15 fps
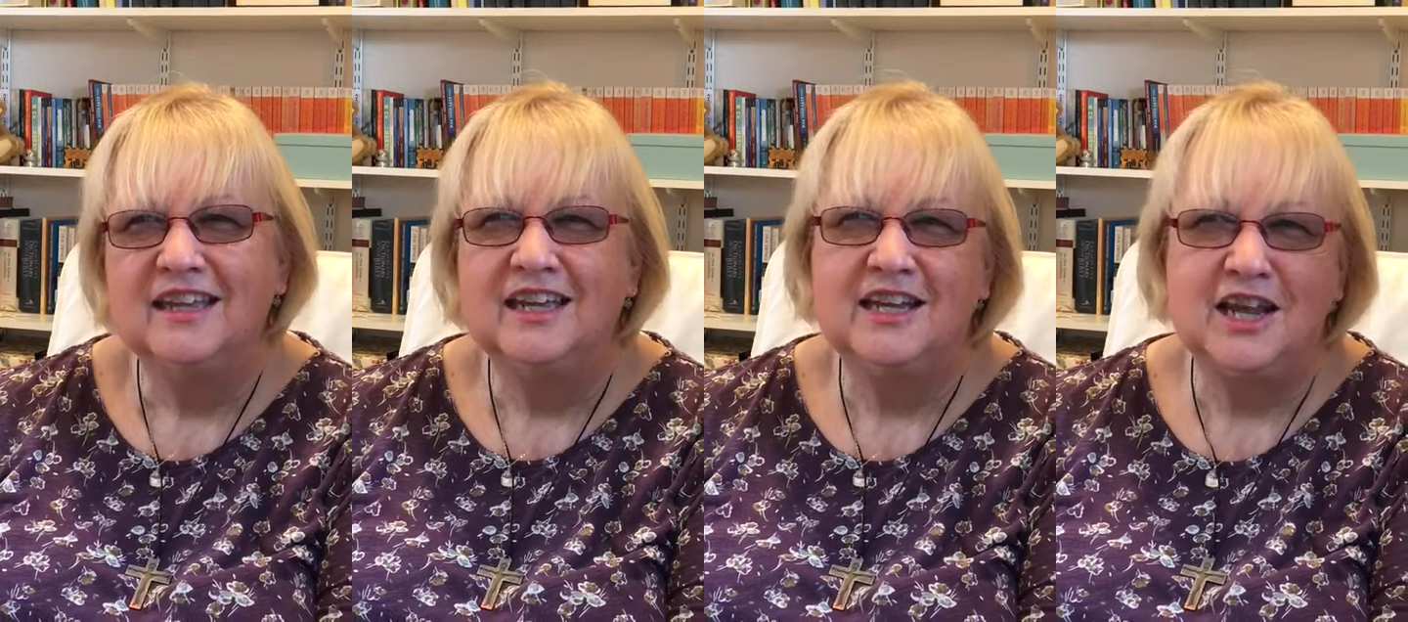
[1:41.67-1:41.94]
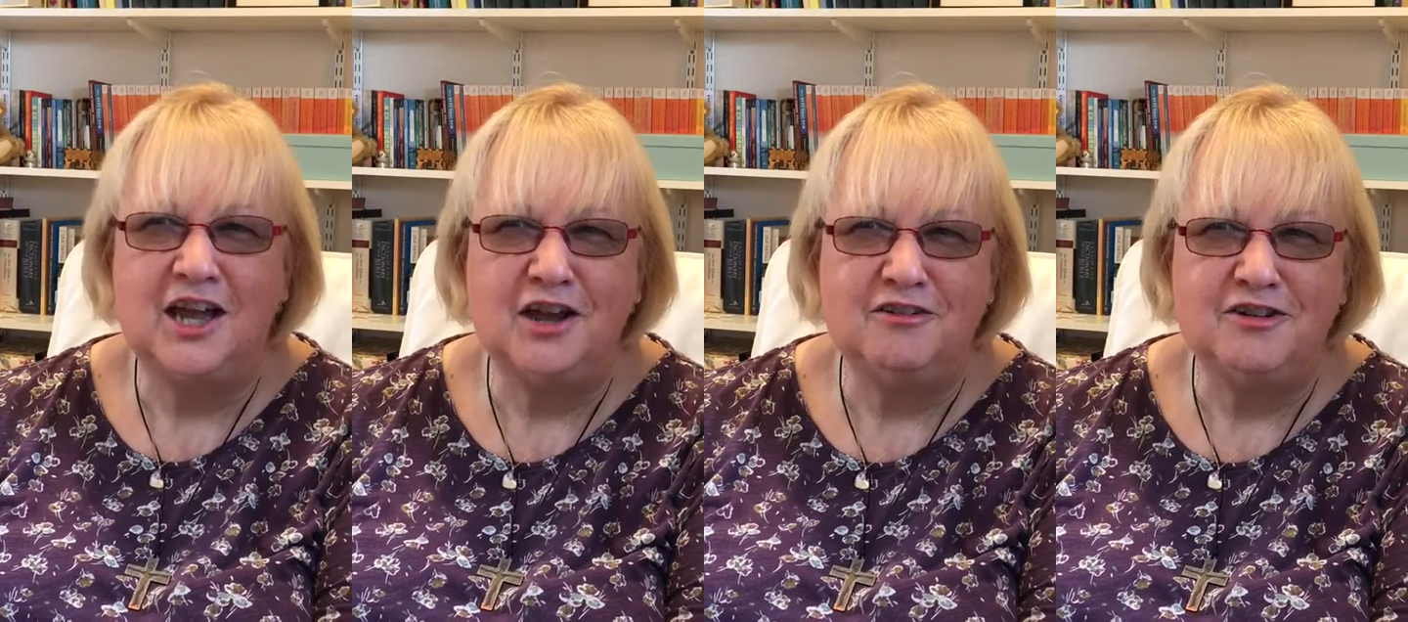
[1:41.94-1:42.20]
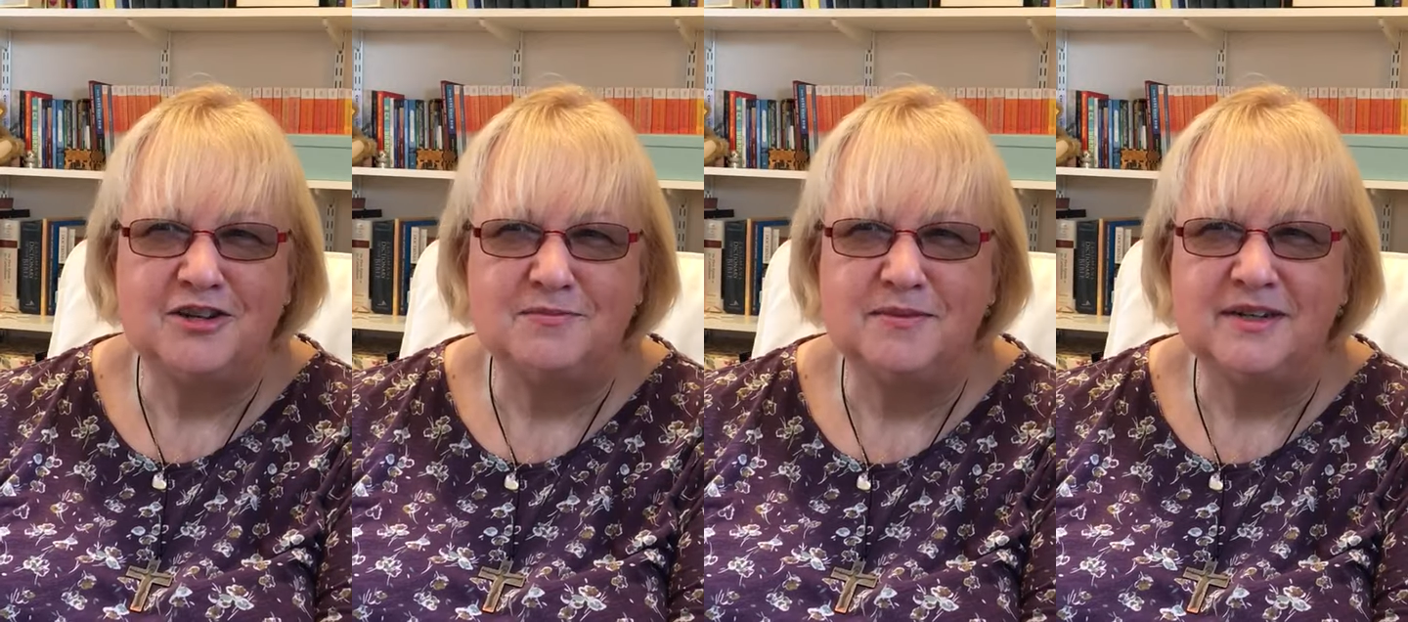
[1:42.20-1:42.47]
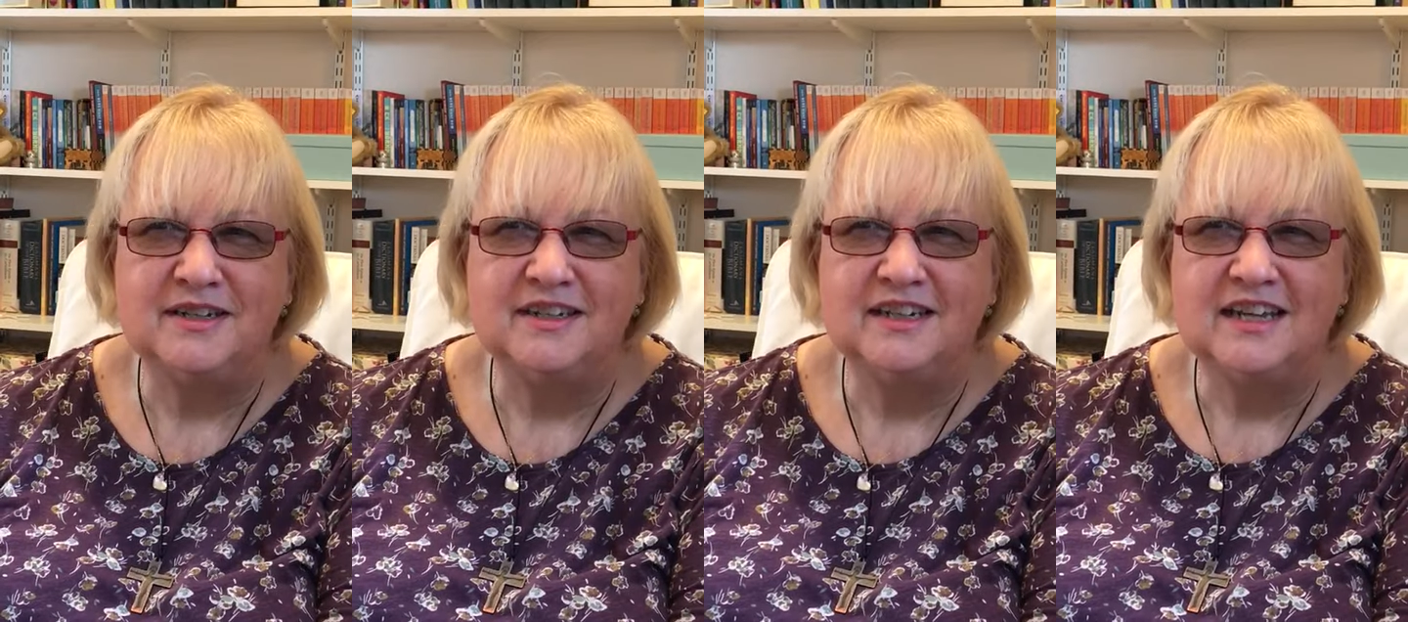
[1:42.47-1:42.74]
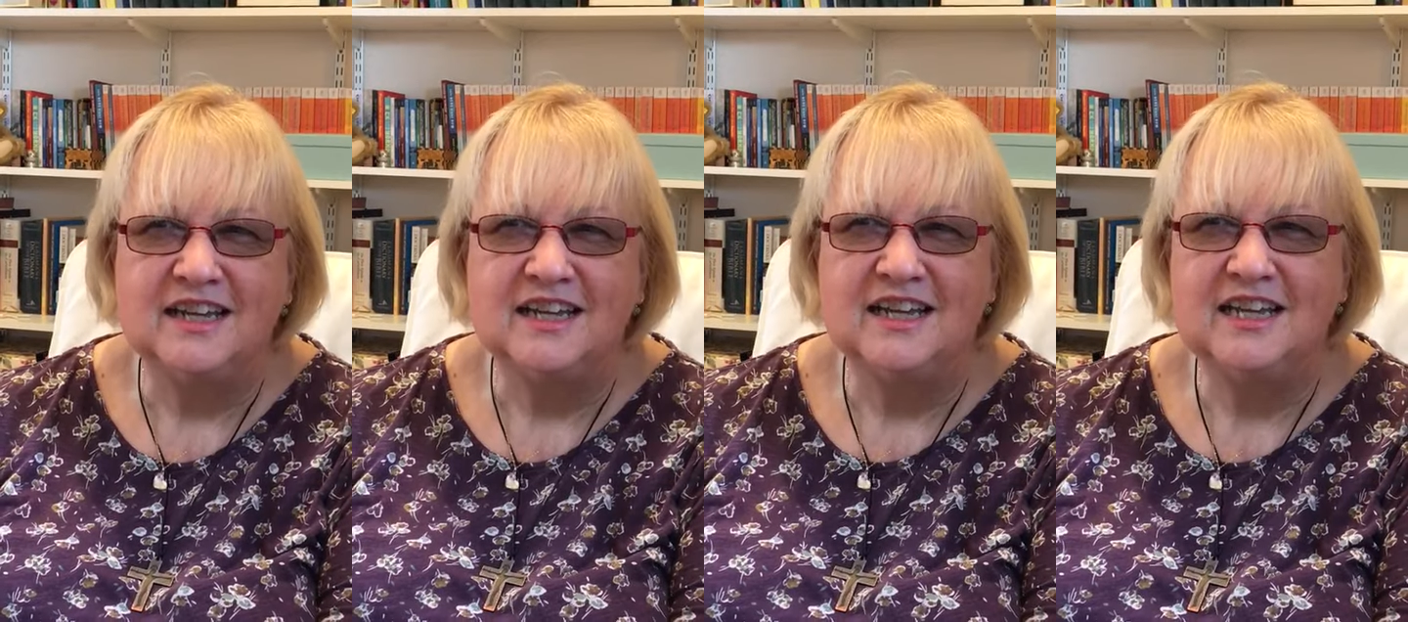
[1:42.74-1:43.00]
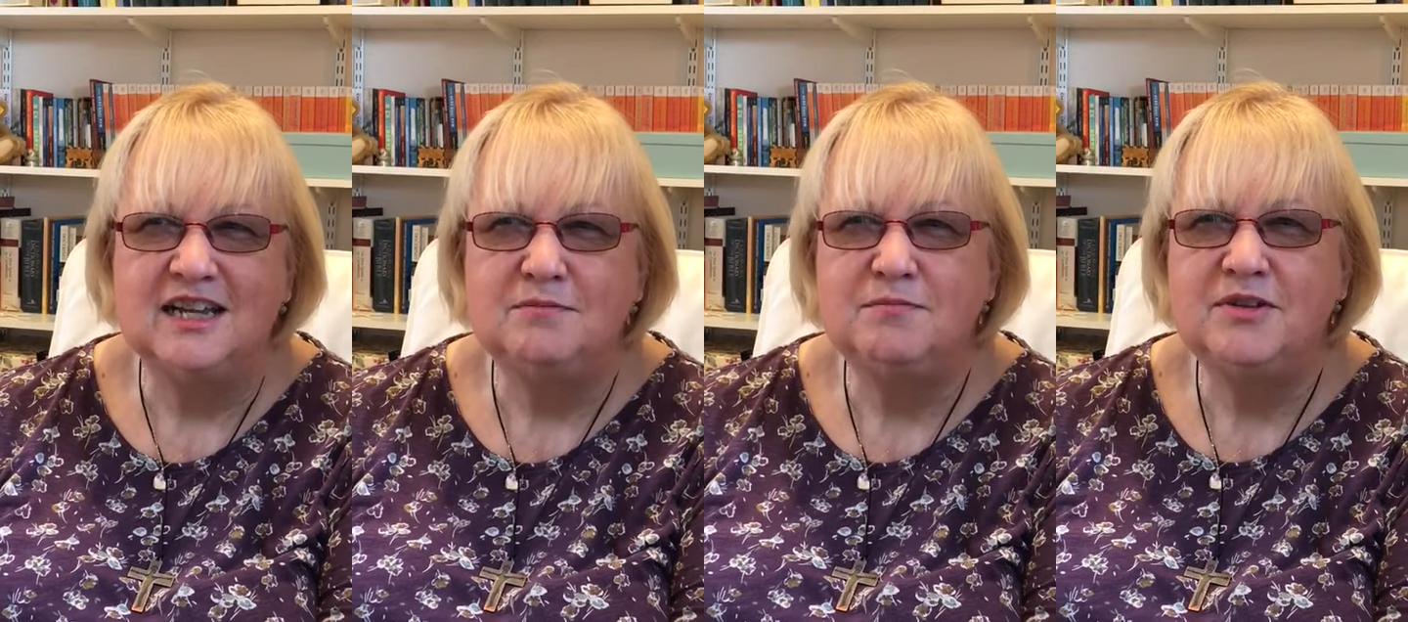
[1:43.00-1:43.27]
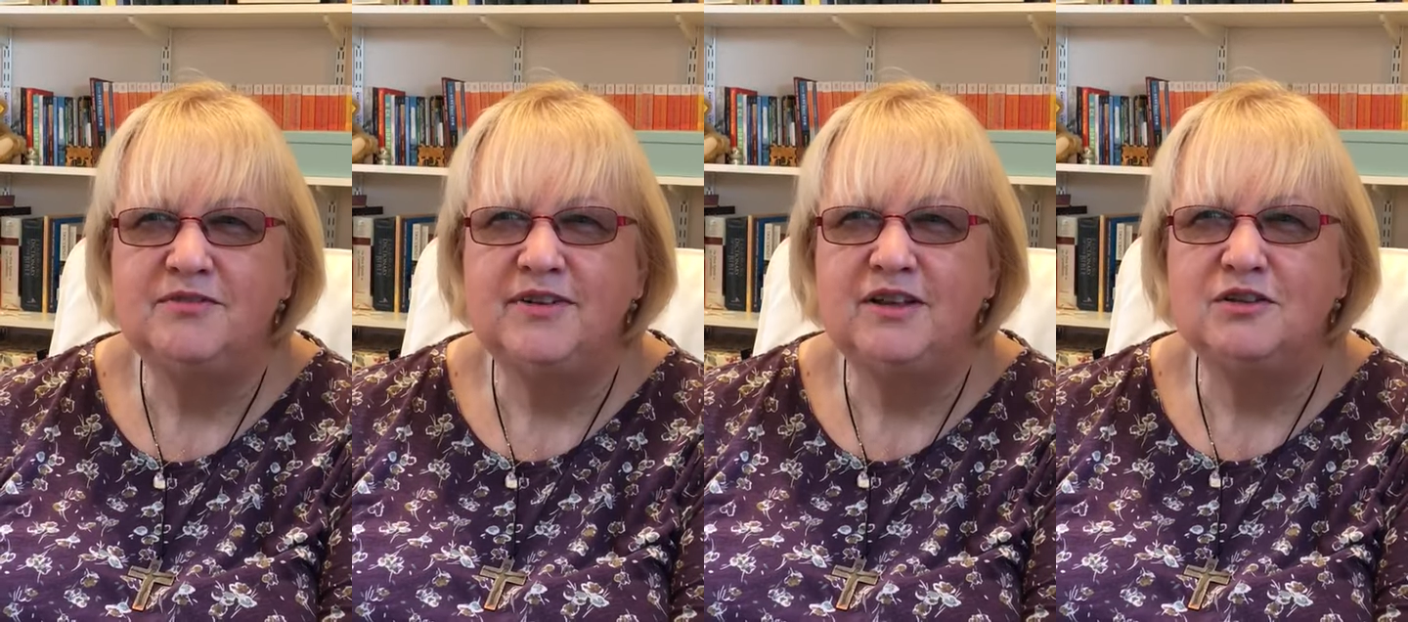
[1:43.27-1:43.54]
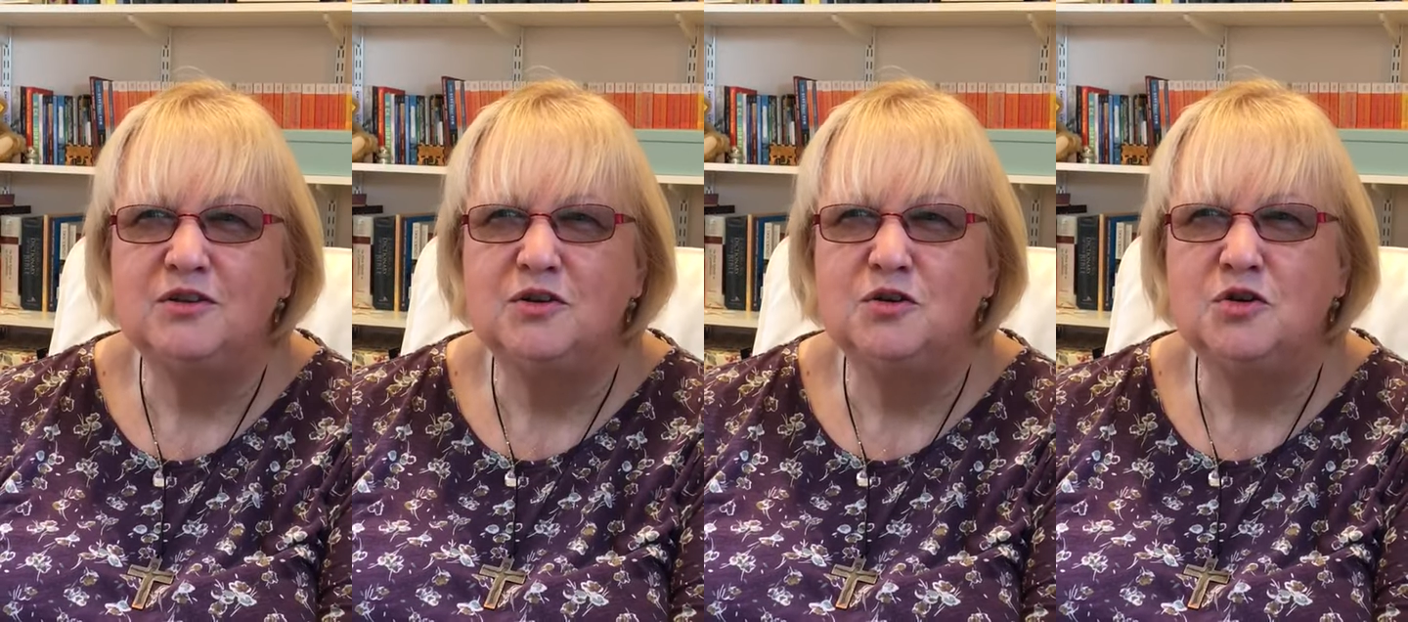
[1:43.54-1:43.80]
An Irishman, Columba
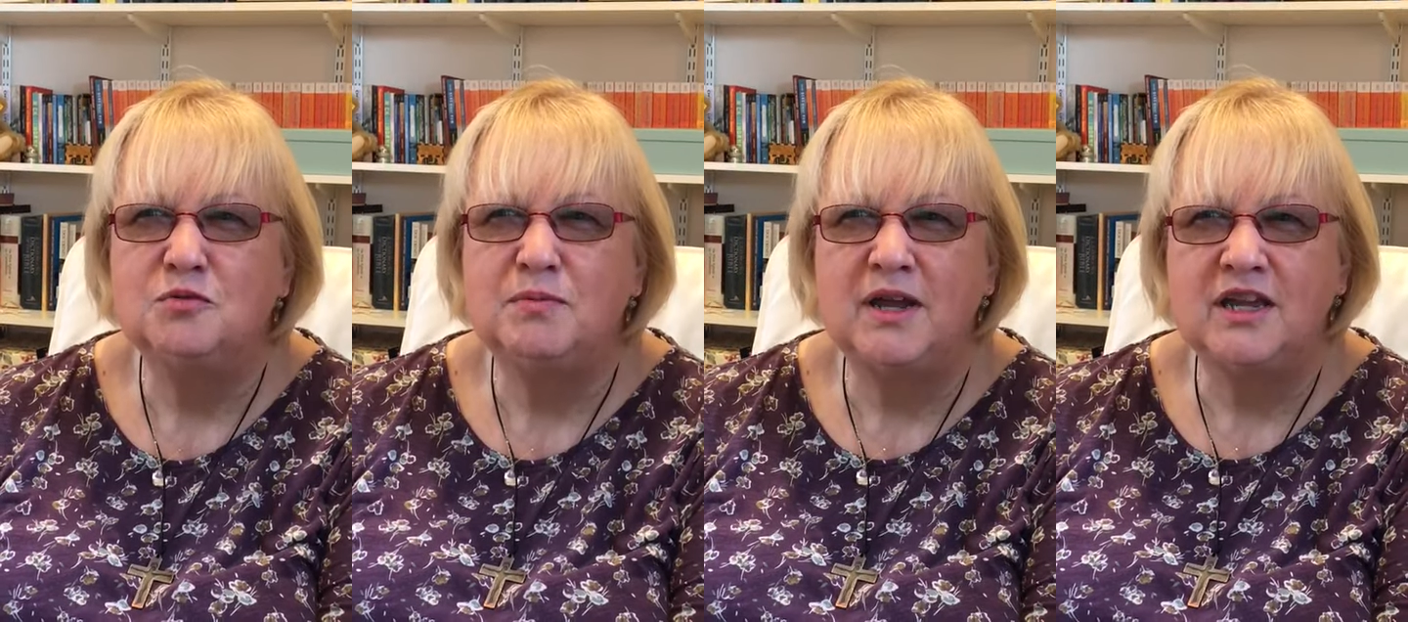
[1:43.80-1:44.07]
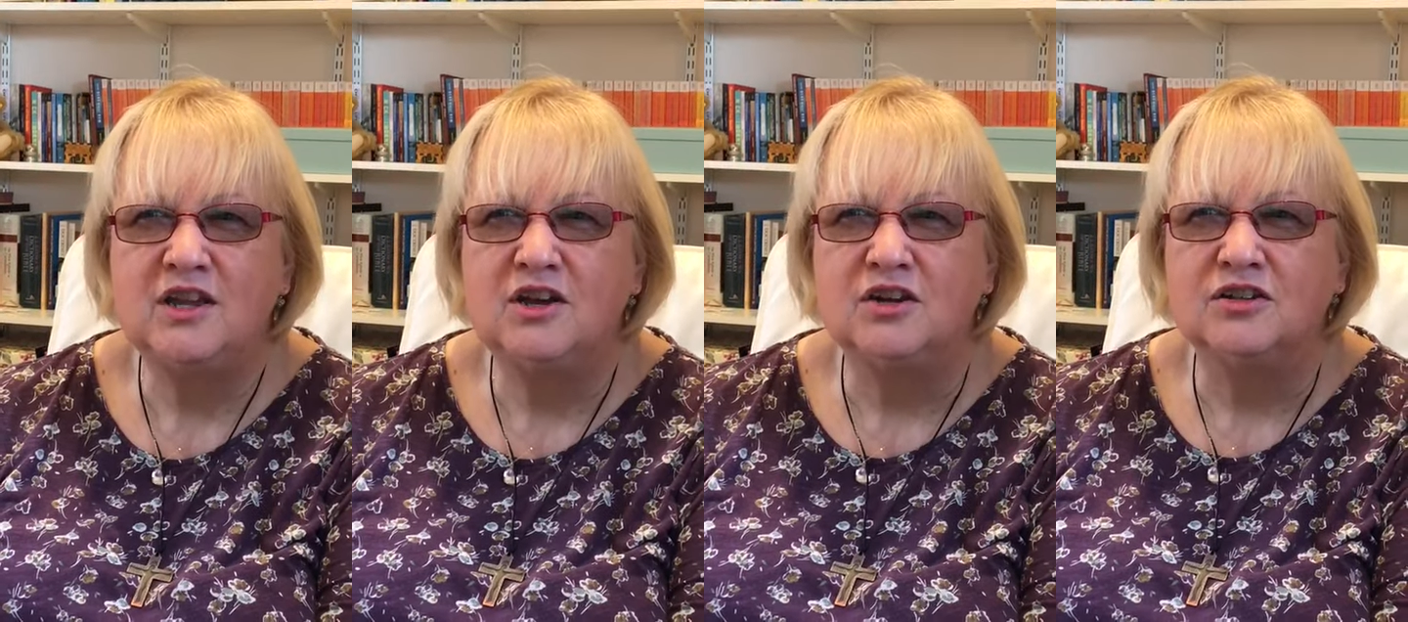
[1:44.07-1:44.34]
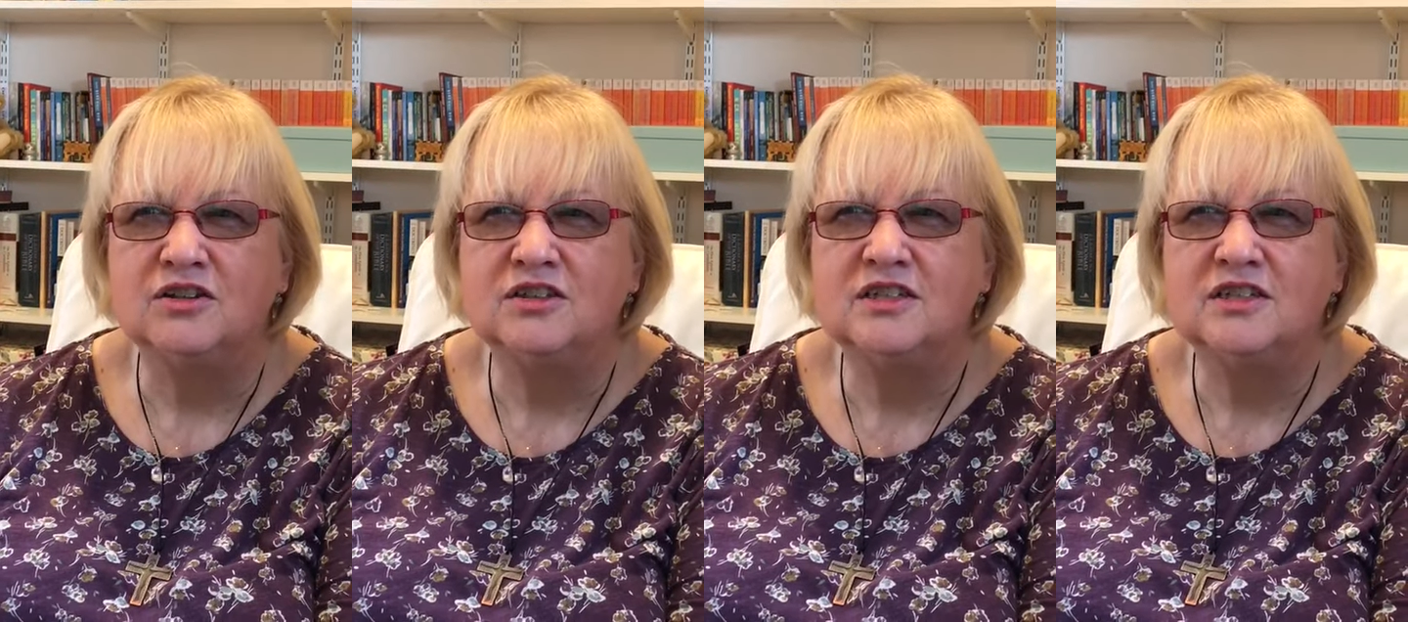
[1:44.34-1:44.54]
felt called by God